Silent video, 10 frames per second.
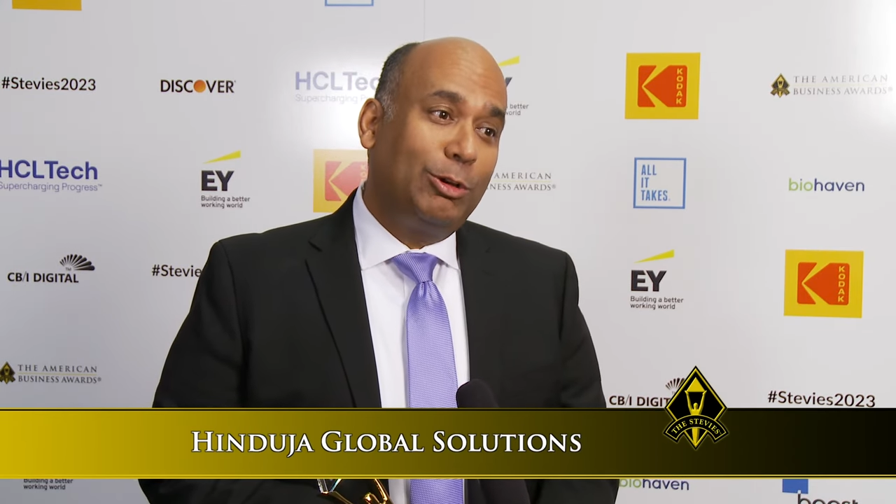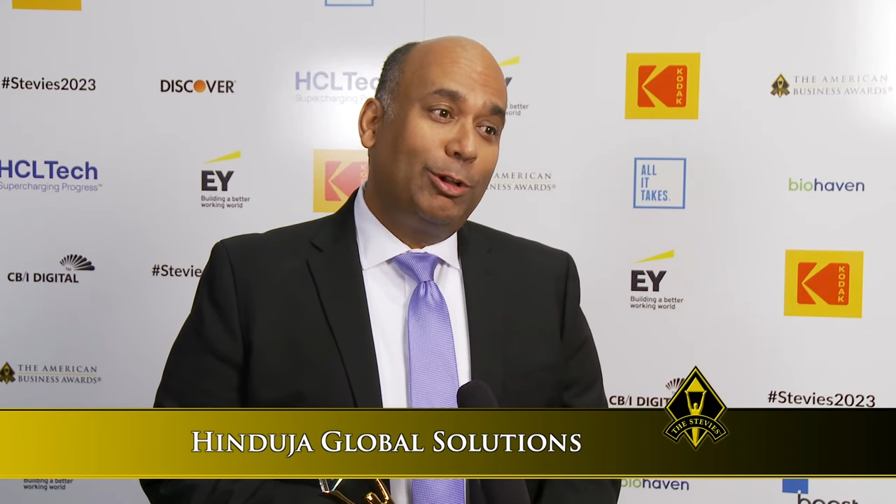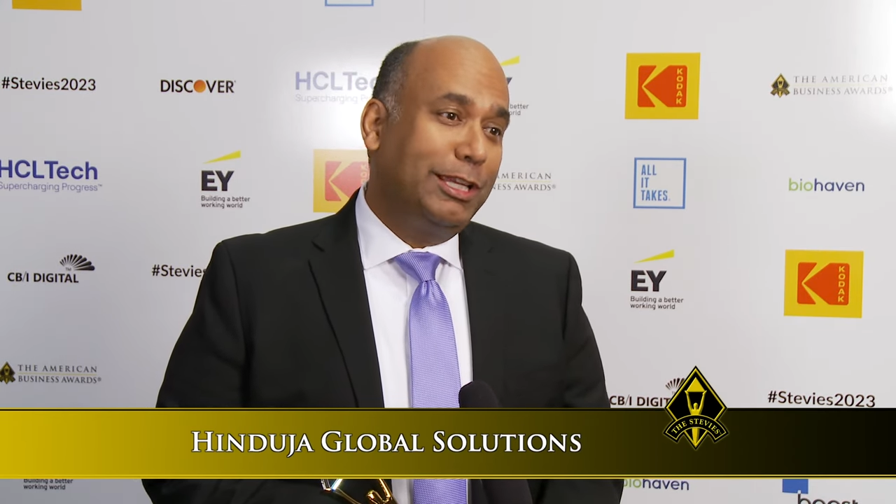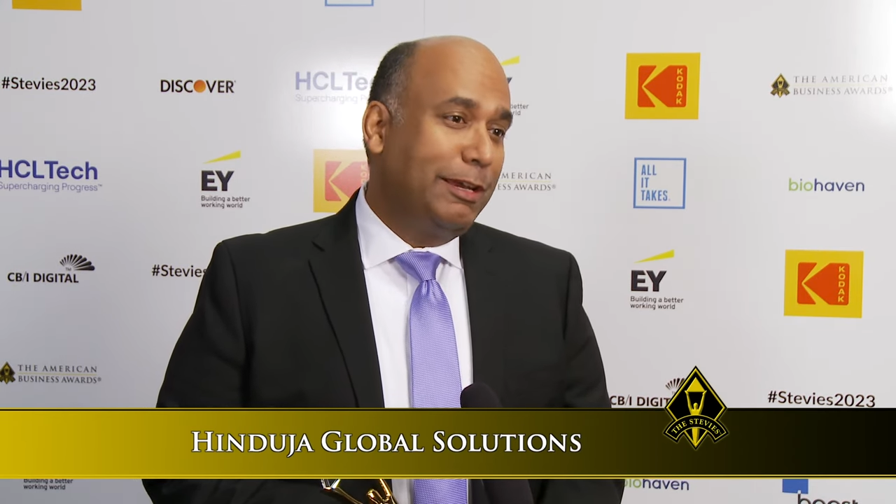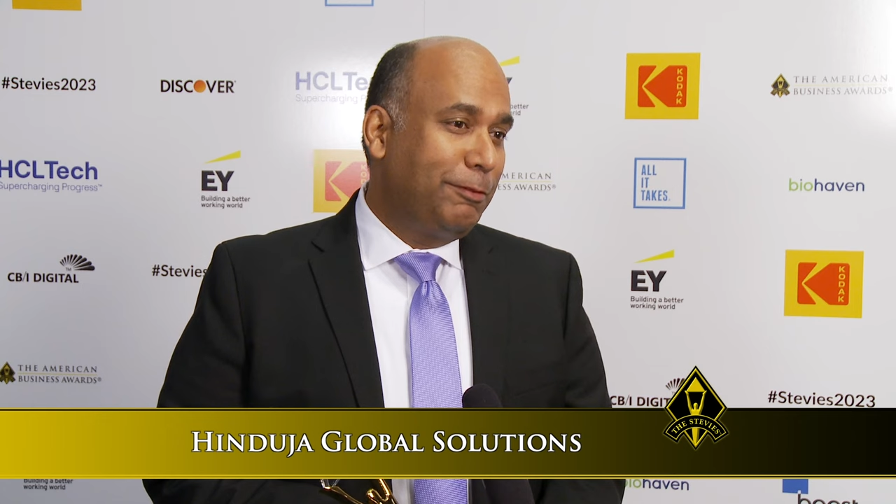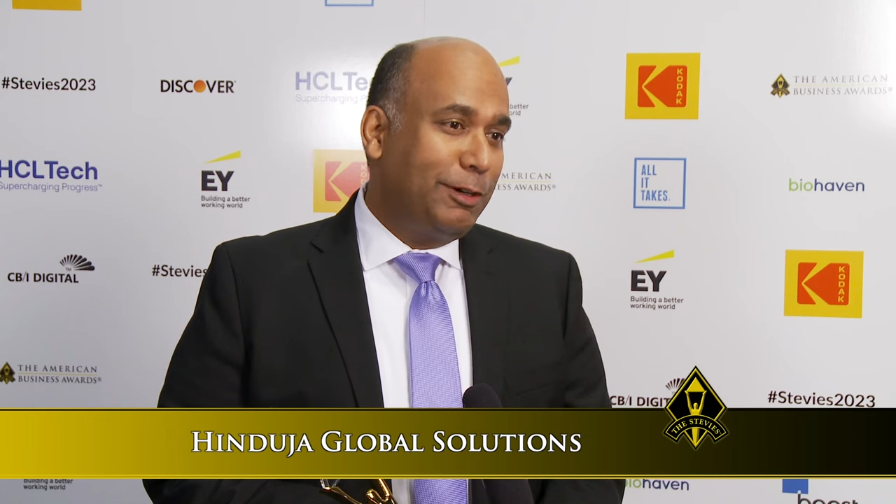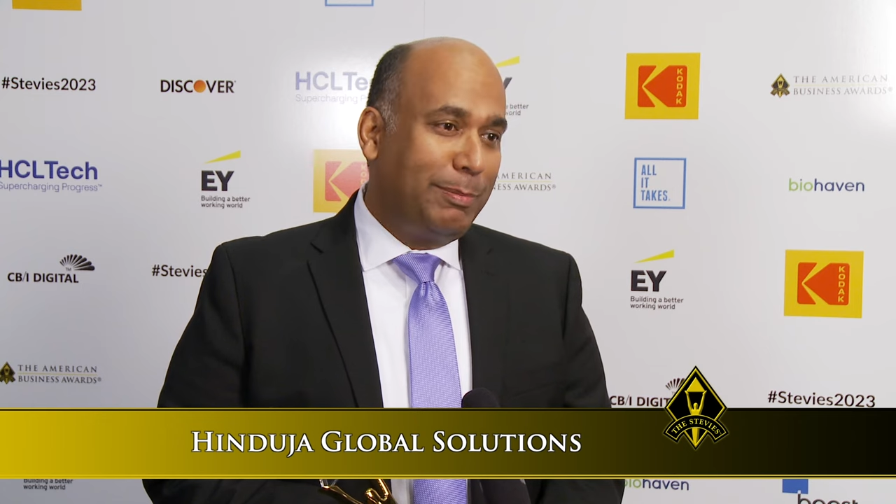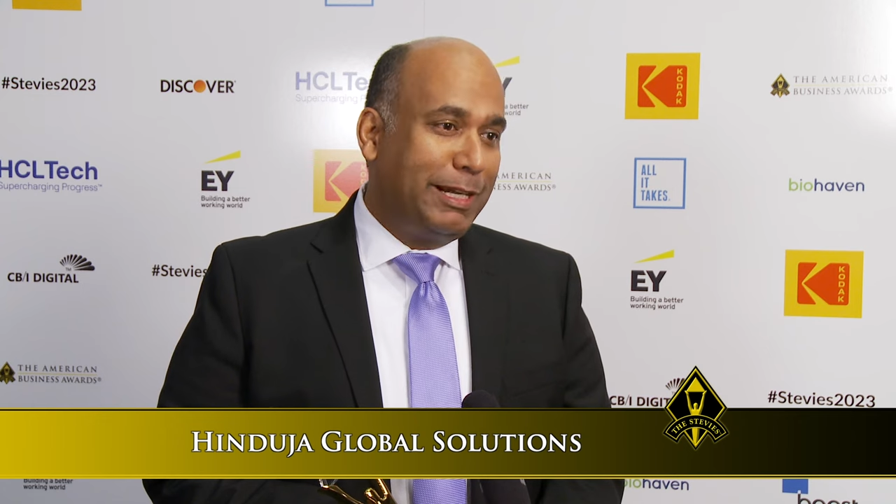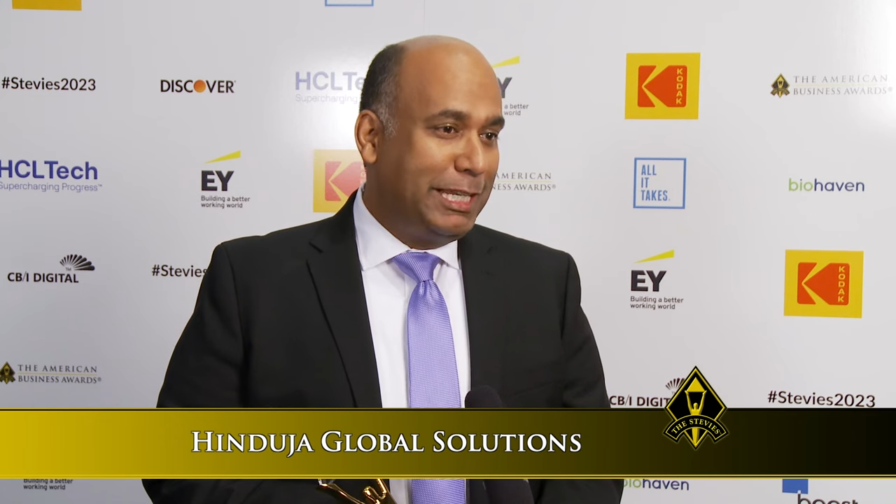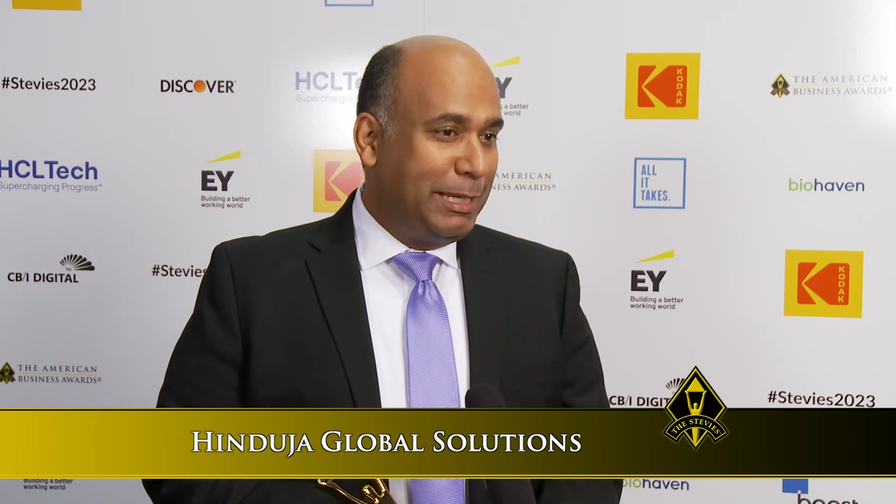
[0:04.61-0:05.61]
all the effort
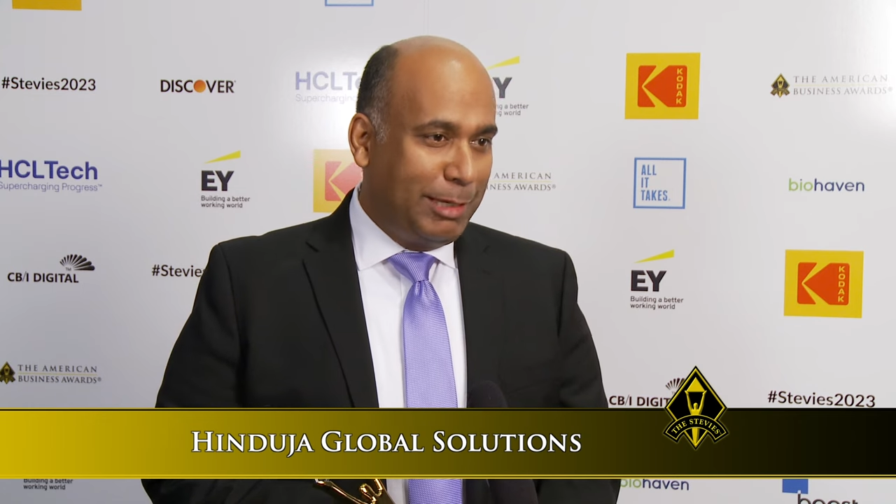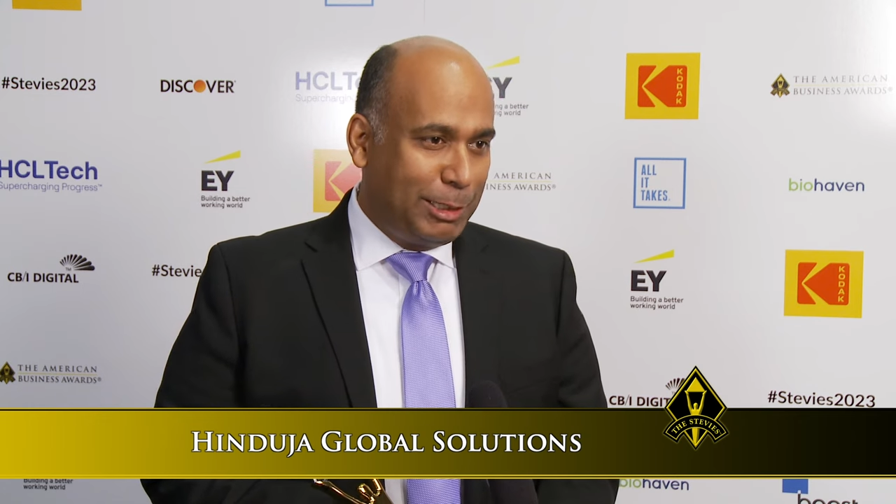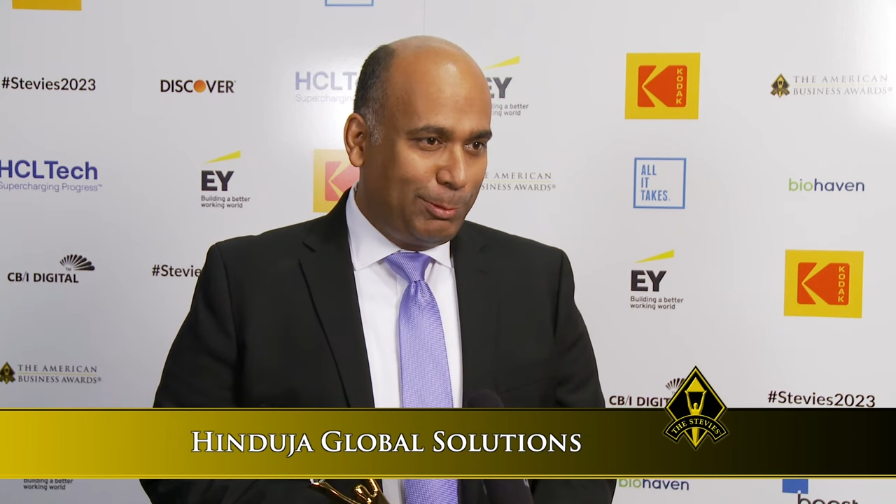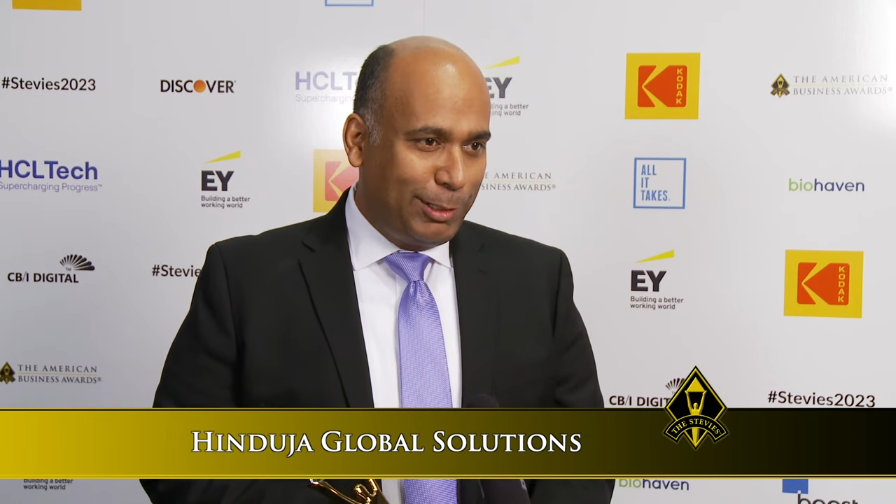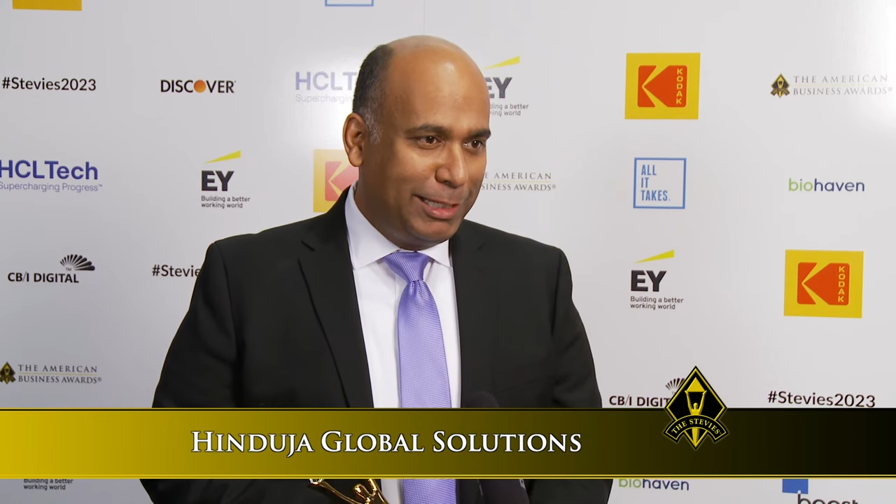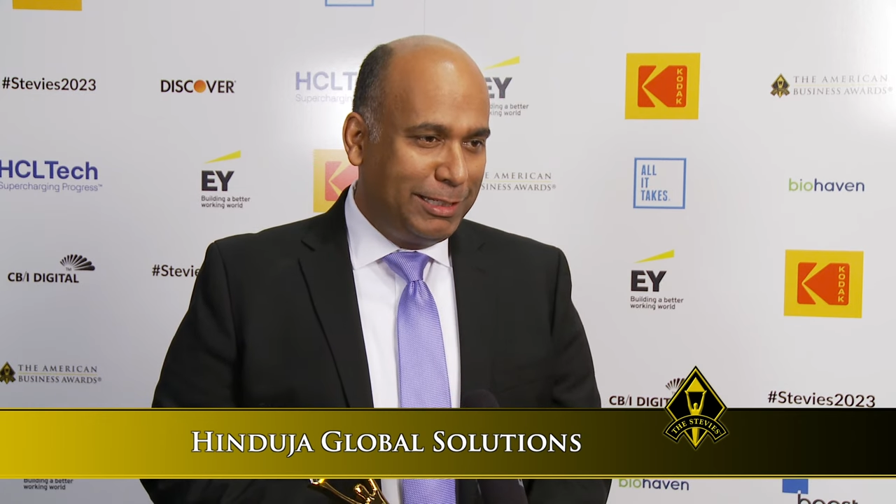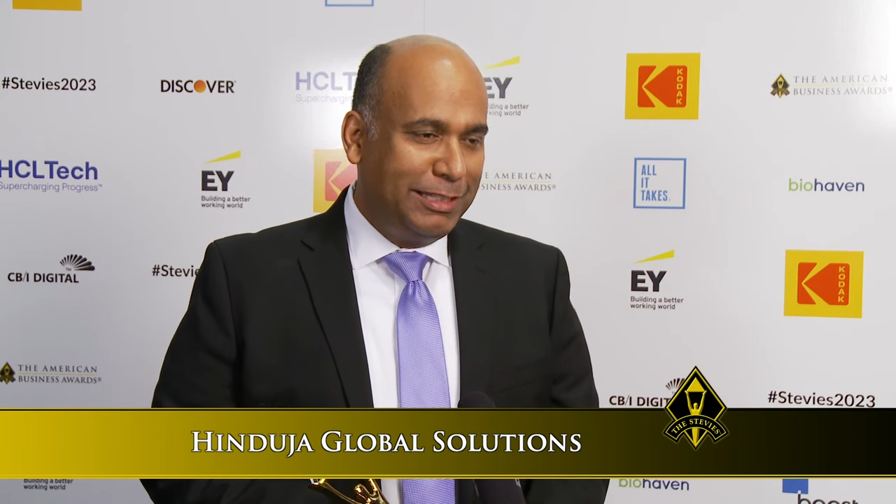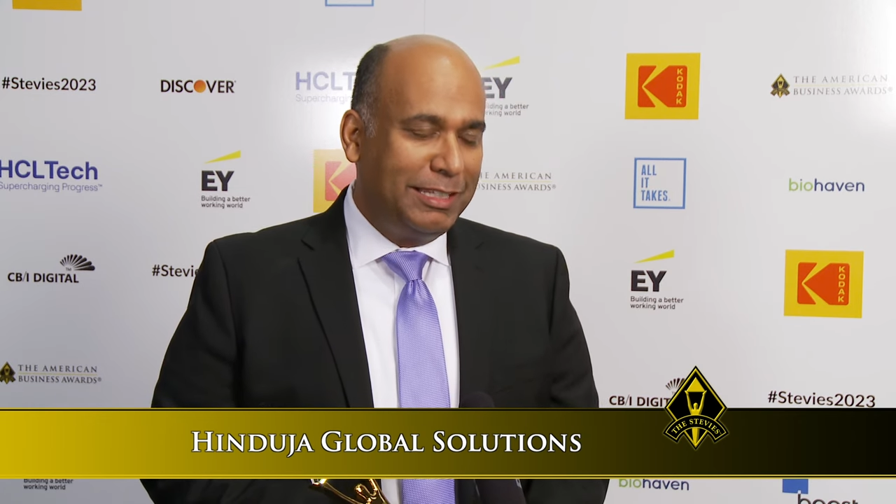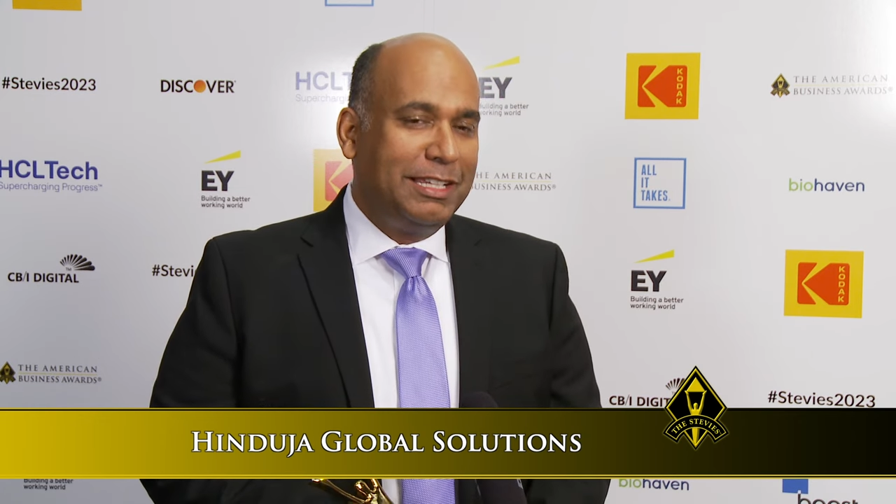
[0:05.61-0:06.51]
my team has put in,